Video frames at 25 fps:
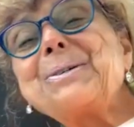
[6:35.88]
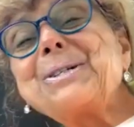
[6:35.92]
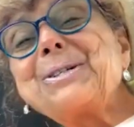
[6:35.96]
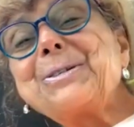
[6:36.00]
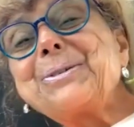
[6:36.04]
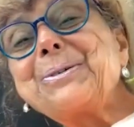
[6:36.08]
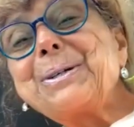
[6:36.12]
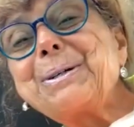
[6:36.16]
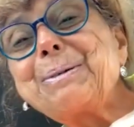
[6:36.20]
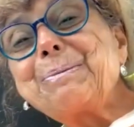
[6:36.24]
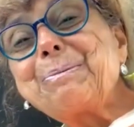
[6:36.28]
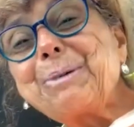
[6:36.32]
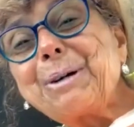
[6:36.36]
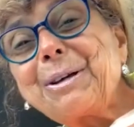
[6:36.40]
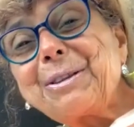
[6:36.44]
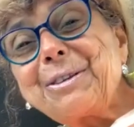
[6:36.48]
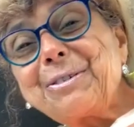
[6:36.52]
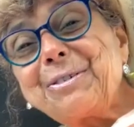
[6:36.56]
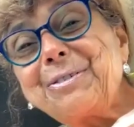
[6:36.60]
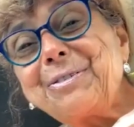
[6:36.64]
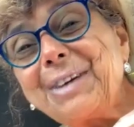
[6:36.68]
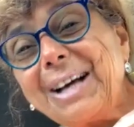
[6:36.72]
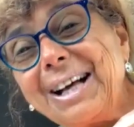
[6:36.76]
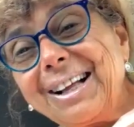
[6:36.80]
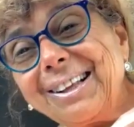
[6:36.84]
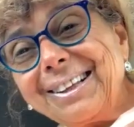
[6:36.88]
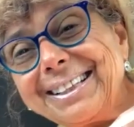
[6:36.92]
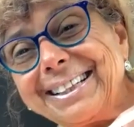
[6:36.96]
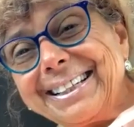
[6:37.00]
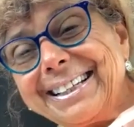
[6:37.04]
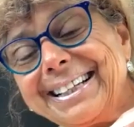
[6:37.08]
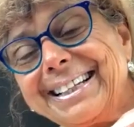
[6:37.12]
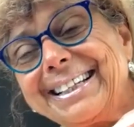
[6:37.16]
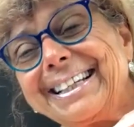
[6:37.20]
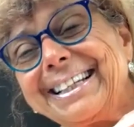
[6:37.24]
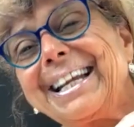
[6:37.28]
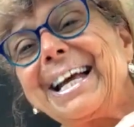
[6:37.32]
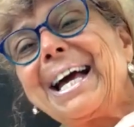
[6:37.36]
you were doing Brother
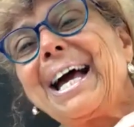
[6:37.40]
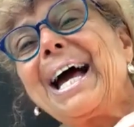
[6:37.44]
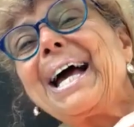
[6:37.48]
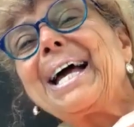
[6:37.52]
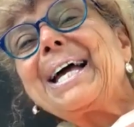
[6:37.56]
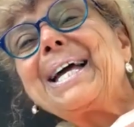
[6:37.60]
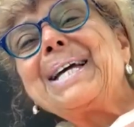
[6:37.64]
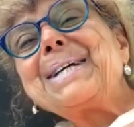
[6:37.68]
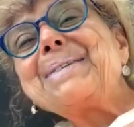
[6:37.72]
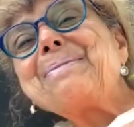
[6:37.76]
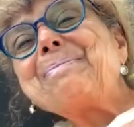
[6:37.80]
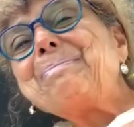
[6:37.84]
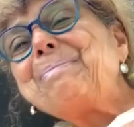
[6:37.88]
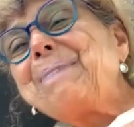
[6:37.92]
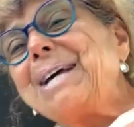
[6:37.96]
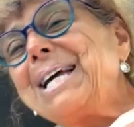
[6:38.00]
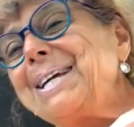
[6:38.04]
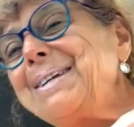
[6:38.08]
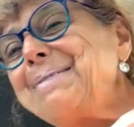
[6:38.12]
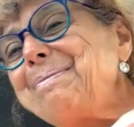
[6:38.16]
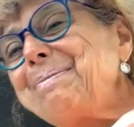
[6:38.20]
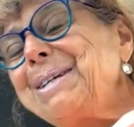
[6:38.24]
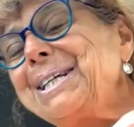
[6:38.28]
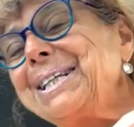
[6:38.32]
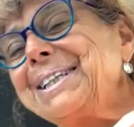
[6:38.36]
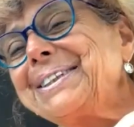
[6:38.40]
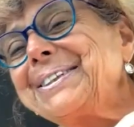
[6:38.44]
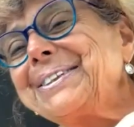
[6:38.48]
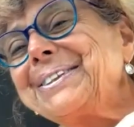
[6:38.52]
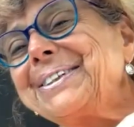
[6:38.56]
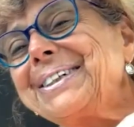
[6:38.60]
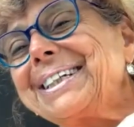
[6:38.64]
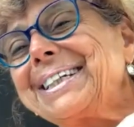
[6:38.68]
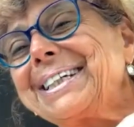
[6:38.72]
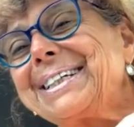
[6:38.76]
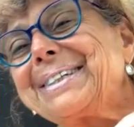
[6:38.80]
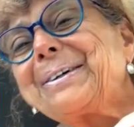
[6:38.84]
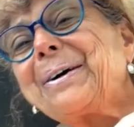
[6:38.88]
Falcon, it made me
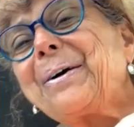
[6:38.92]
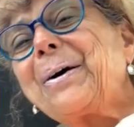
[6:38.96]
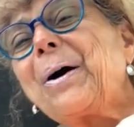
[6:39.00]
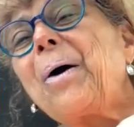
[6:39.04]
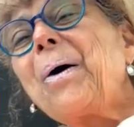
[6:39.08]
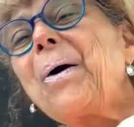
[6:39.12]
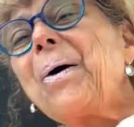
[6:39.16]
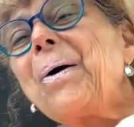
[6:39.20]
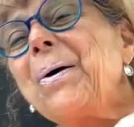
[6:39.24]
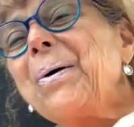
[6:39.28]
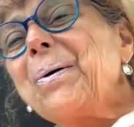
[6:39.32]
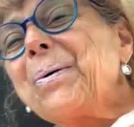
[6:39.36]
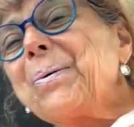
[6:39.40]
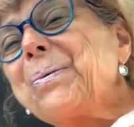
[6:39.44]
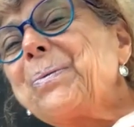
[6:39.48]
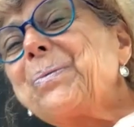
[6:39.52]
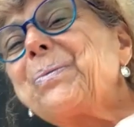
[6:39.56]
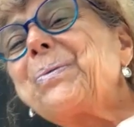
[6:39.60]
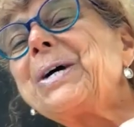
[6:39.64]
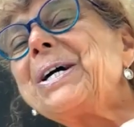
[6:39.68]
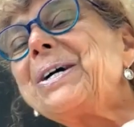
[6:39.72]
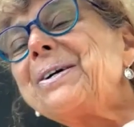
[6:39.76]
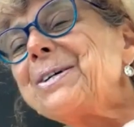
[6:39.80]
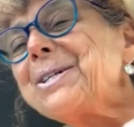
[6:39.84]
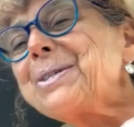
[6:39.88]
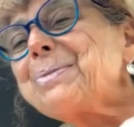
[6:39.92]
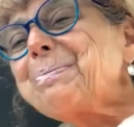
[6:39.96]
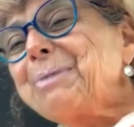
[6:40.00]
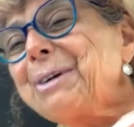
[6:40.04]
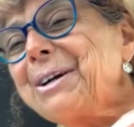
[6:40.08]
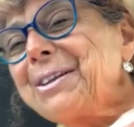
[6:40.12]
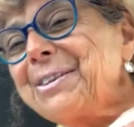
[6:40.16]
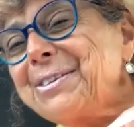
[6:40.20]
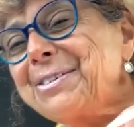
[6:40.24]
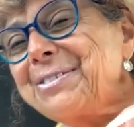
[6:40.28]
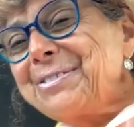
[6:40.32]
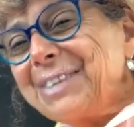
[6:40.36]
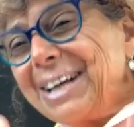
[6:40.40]
look at, oh, where's
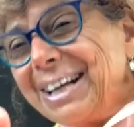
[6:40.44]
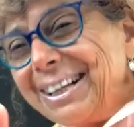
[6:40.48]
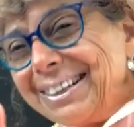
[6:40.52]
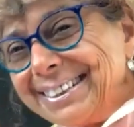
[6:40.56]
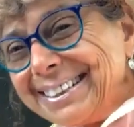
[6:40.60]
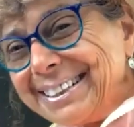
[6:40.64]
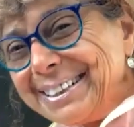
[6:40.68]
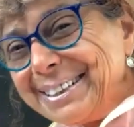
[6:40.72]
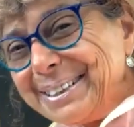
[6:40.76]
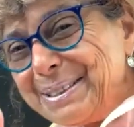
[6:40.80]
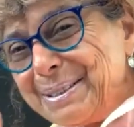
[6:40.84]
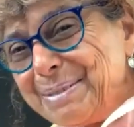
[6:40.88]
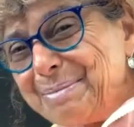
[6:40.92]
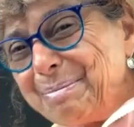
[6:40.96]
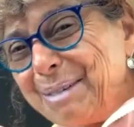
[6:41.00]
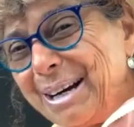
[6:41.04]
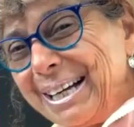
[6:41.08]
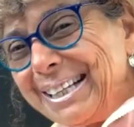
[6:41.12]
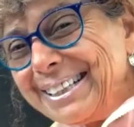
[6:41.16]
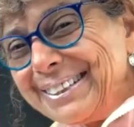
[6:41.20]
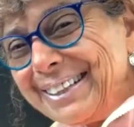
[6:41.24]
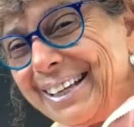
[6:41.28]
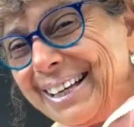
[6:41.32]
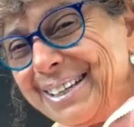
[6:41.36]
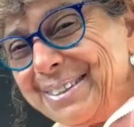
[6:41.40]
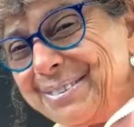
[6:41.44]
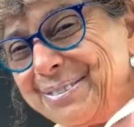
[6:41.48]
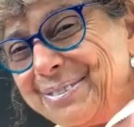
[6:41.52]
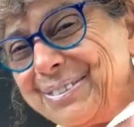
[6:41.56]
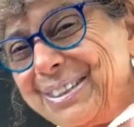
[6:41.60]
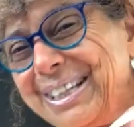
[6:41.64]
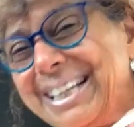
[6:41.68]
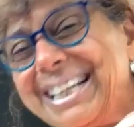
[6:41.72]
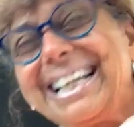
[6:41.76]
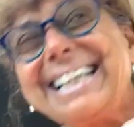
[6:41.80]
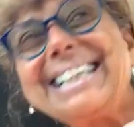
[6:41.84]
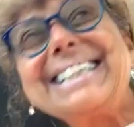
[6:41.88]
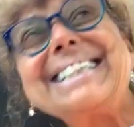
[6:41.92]
Brother Falcon in my life?
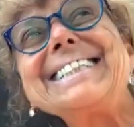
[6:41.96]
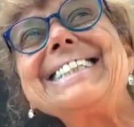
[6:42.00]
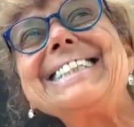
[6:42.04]
And I